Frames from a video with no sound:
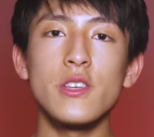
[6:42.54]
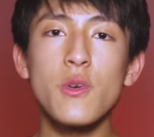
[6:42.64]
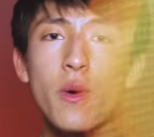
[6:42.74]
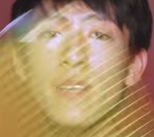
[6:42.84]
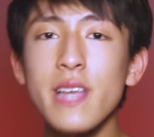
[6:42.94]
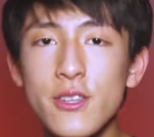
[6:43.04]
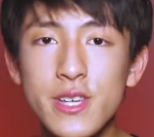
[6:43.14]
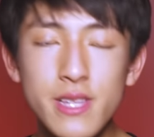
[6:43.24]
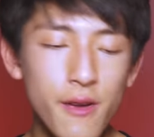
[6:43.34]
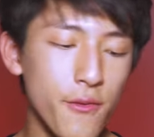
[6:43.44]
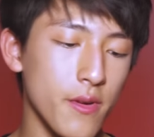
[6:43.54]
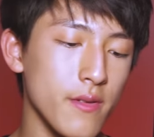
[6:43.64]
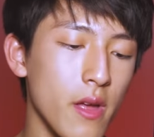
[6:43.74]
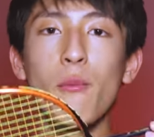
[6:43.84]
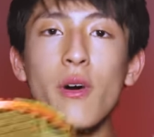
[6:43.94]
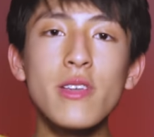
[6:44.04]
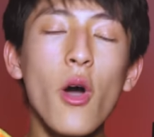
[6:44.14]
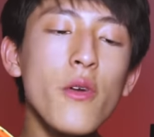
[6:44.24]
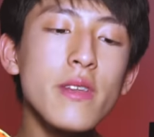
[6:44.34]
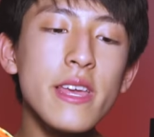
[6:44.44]
So what is actually different? Well, the
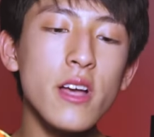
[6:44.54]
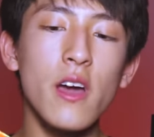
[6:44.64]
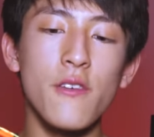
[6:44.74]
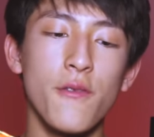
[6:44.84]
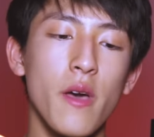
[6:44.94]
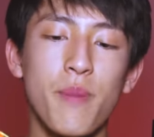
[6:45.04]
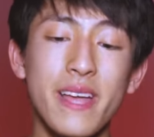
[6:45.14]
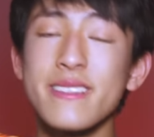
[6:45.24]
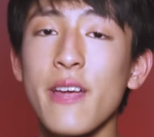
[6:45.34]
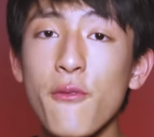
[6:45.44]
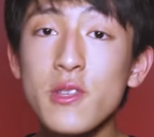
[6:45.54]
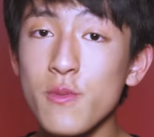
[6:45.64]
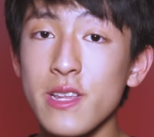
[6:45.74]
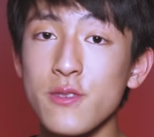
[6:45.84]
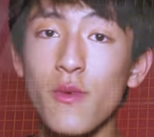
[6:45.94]
only kind of big difference with this